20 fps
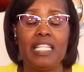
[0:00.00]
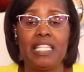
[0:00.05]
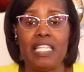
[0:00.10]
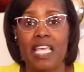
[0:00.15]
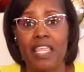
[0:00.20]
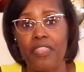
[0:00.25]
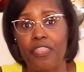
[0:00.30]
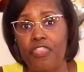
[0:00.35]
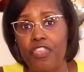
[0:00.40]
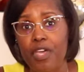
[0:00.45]

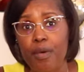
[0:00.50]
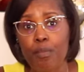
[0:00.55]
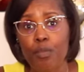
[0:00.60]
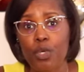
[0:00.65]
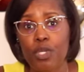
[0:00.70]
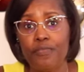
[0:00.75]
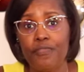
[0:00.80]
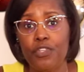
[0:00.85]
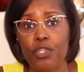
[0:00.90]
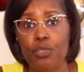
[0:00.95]
Let
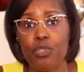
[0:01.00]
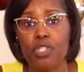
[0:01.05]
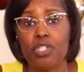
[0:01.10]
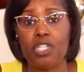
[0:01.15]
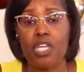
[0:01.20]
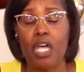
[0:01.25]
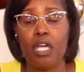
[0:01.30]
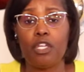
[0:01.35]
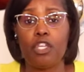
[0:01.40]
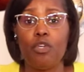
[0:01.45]
them review the
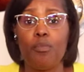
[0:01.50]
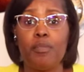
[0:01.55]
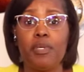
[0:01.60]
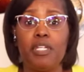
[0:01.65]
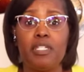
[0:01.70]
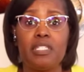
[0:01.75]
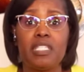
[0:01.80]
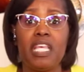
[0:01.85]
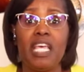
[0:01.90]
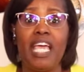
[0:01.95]

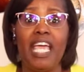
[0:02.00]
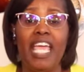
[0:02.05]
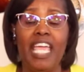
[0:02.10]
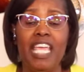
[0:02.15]
documents